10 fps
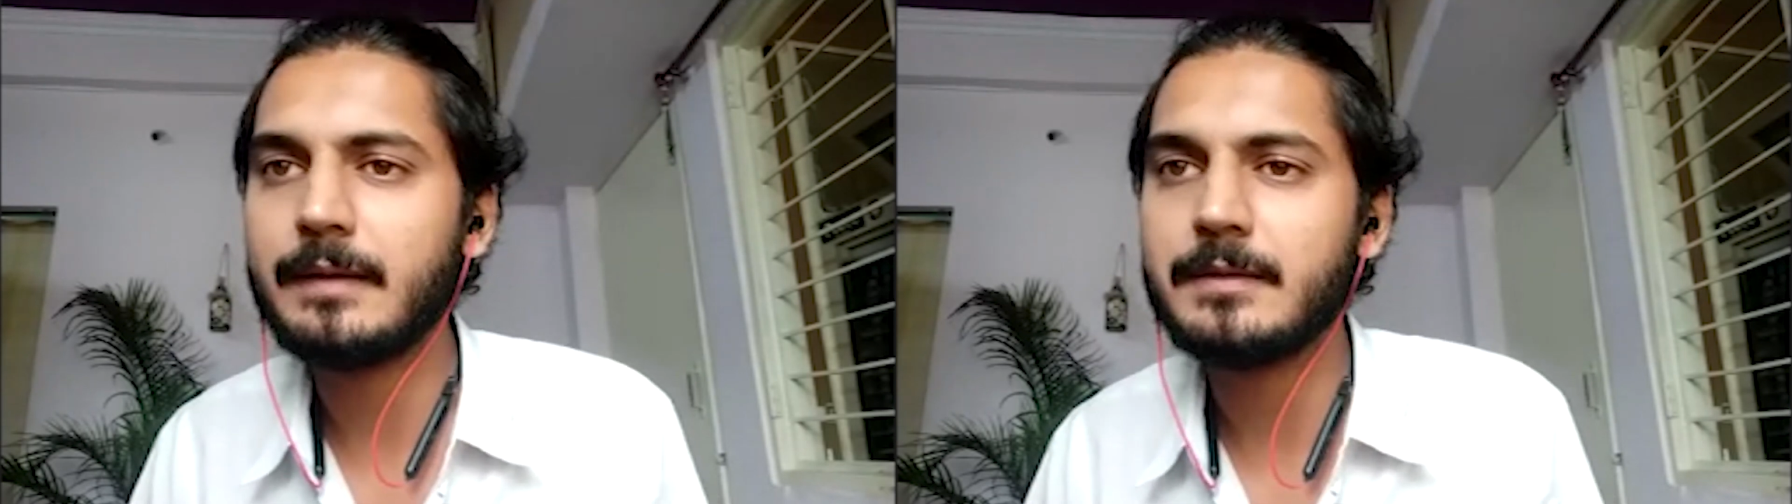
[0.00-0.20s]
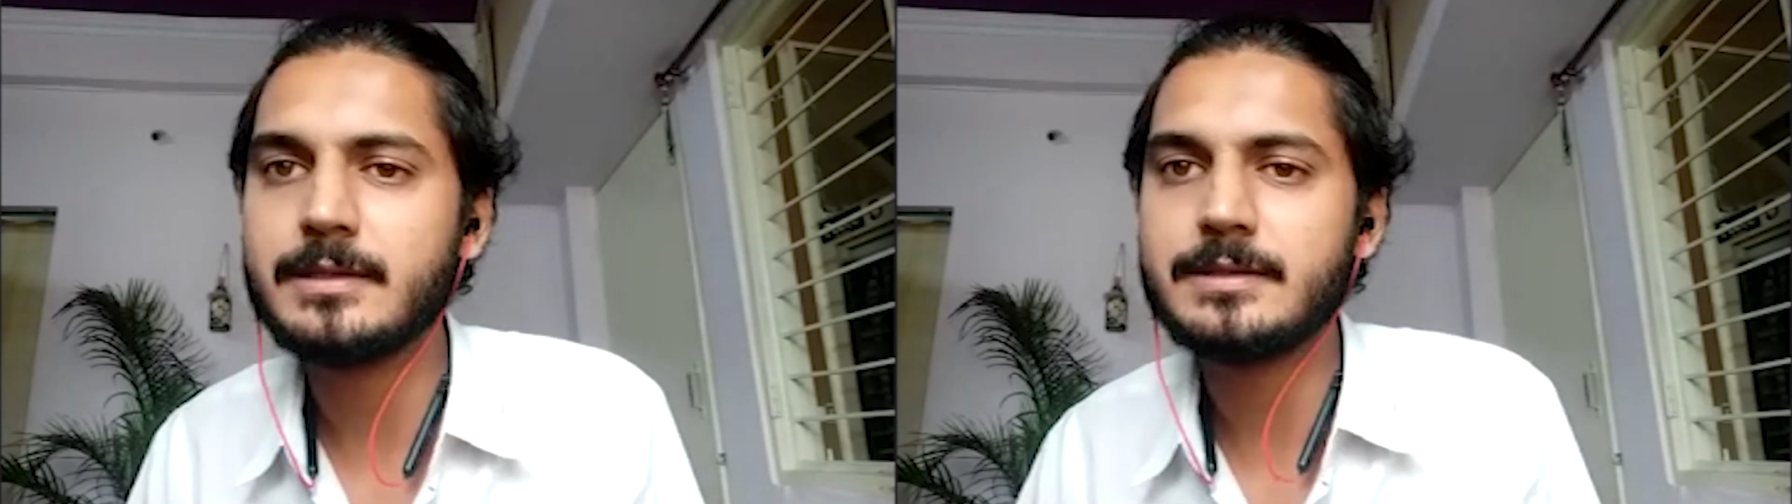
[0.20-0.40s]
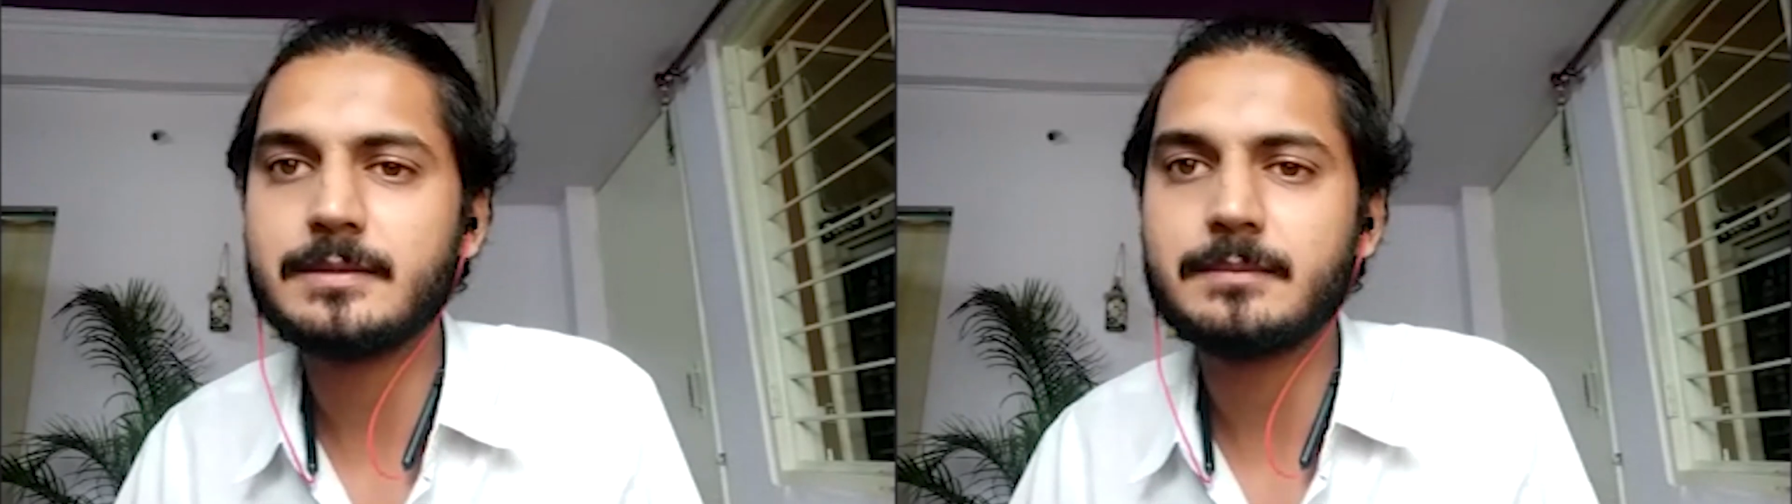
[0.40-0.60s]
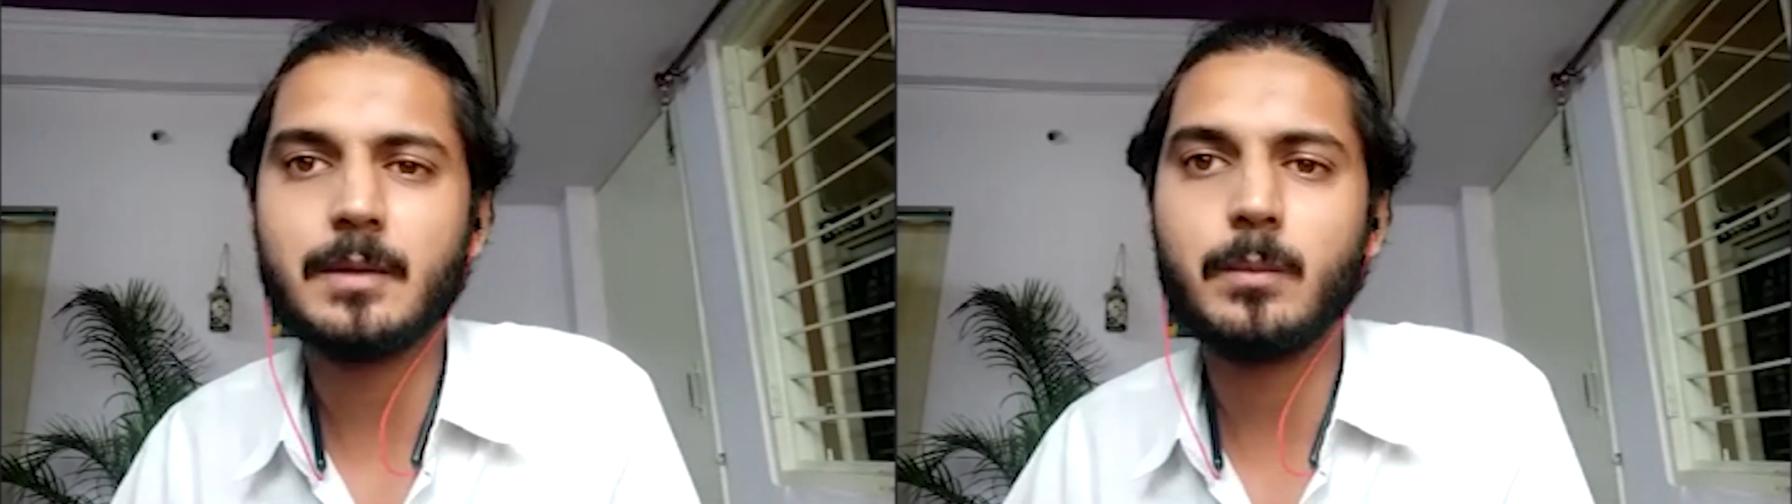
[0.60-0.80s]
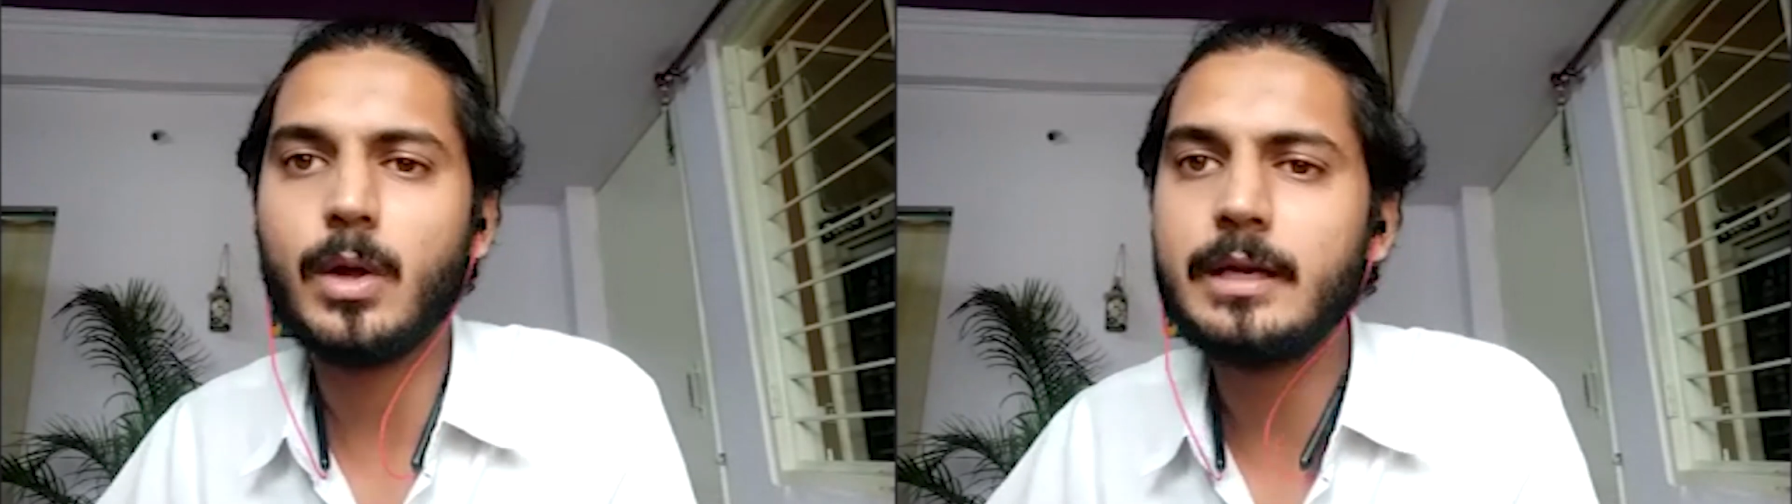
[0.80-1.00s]
I was just
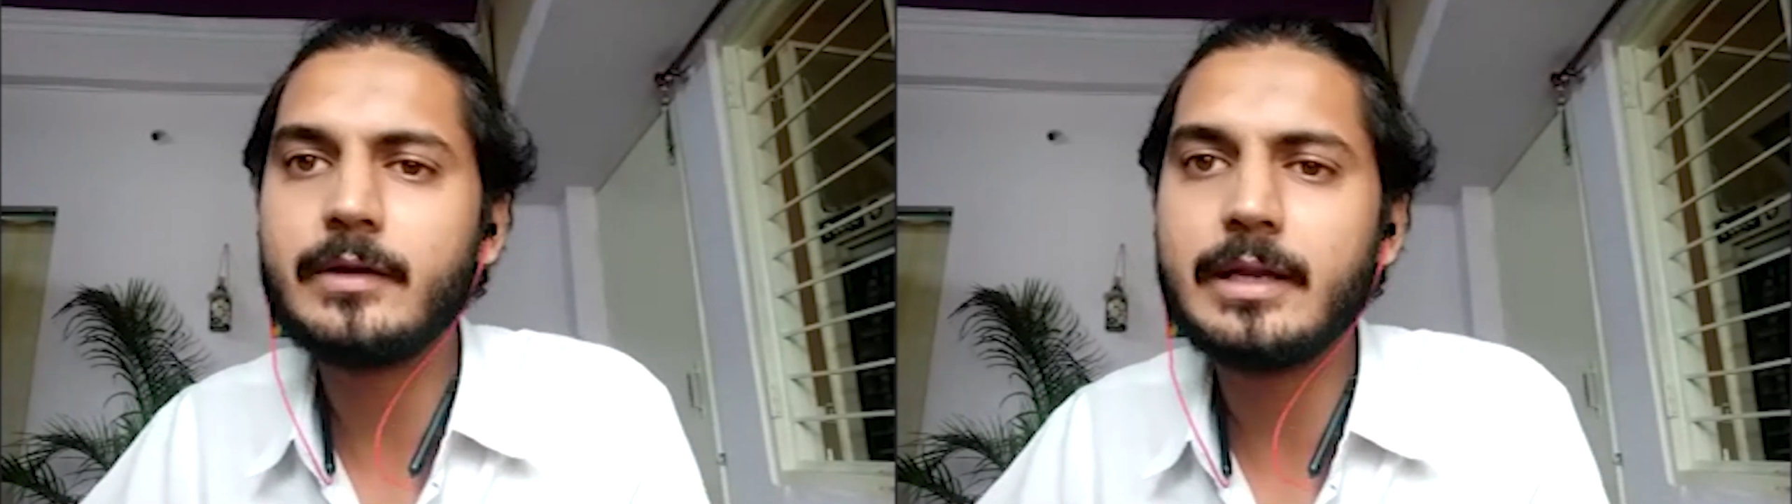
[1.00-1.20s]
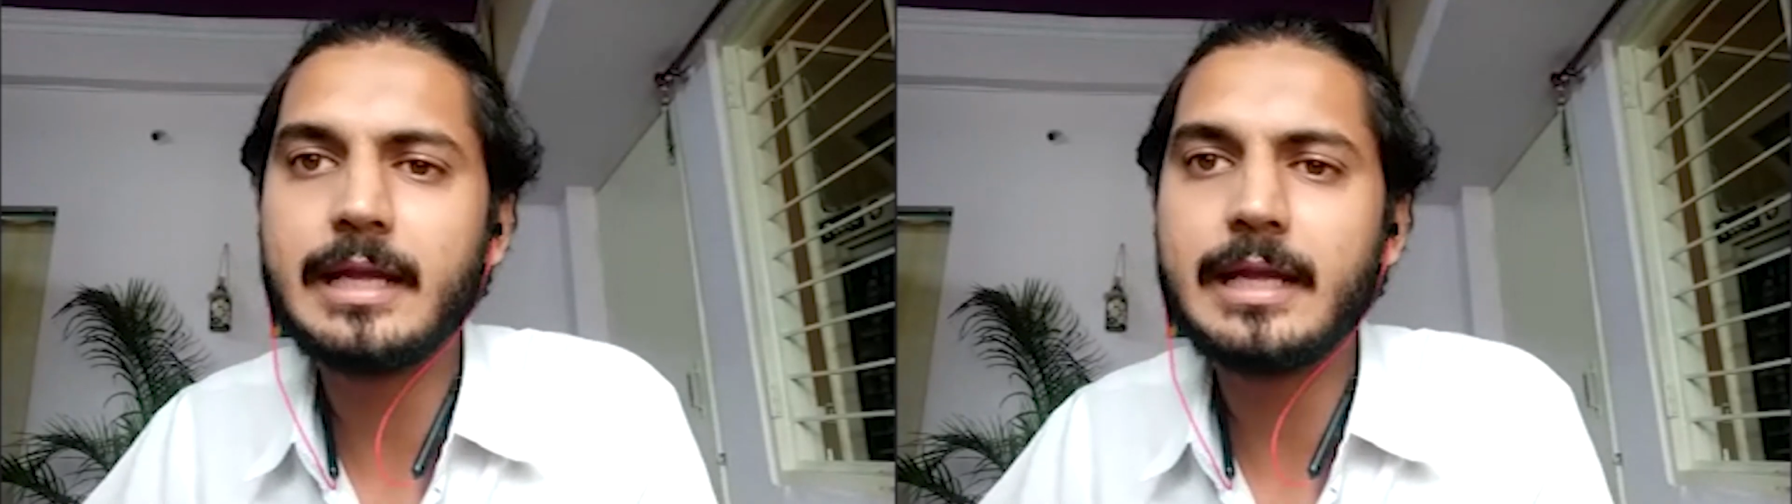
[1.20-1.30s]
volunteering